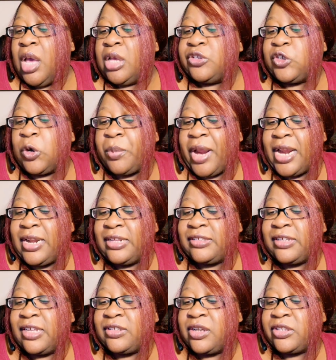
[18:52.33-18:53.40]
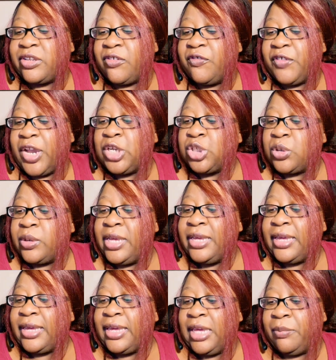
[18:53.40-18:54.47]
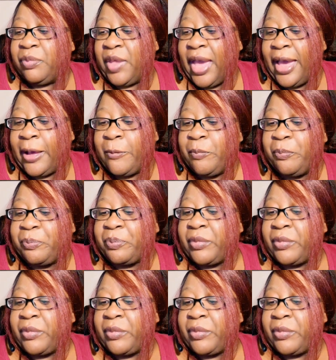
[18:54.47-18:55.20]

So Brandon says in his confessional, he can keep that.